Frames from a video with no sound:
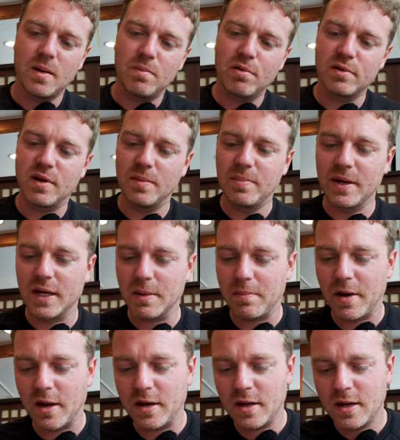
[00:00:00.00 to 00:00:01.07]
Pretty big,
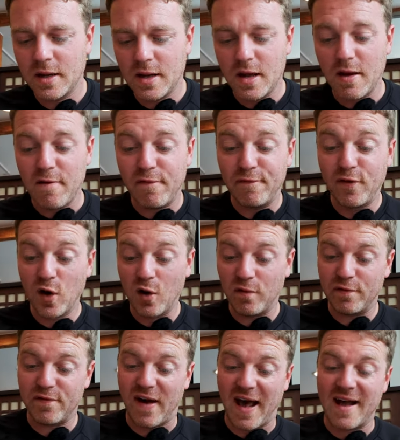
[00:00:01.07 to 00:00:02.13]
but full
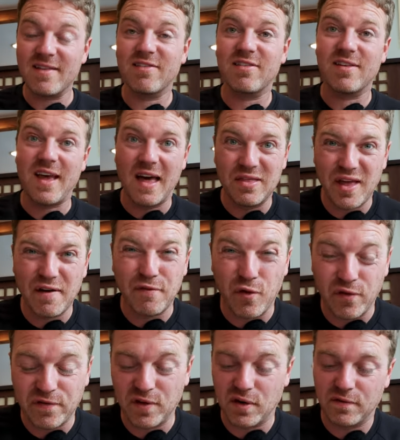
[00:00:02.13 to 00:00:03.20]
of fat and
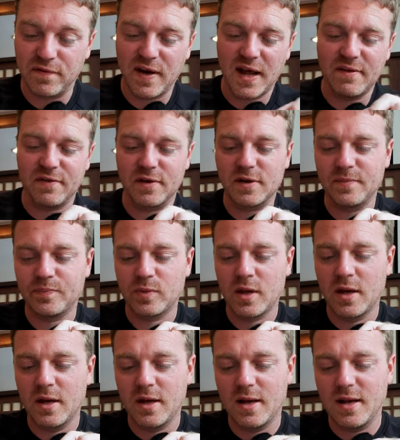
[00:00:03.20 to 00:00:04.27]
therefore full of flavor.
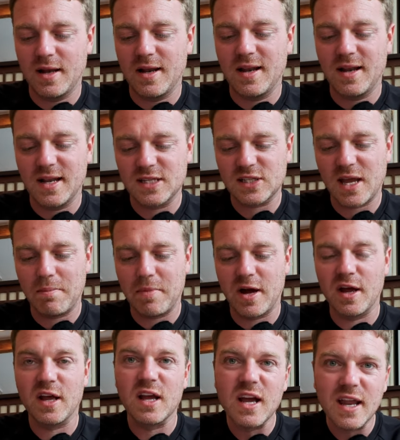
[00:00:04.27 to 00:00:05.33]
Let's get
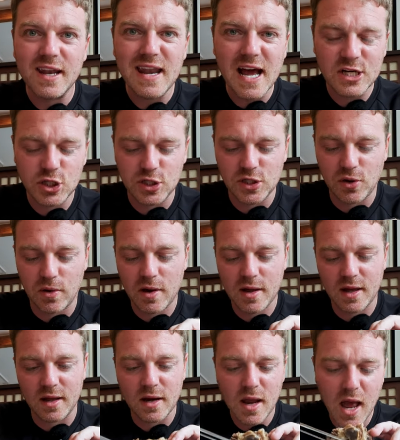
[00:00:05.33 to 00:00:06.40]
my gnashes on
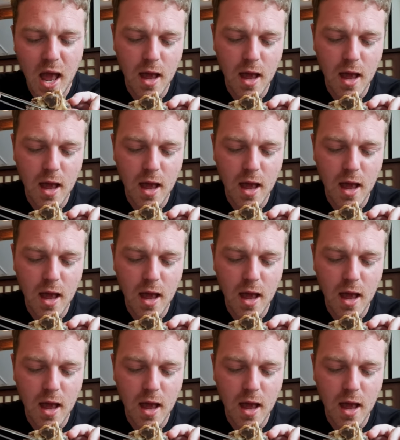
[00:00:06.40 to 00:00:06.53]
that.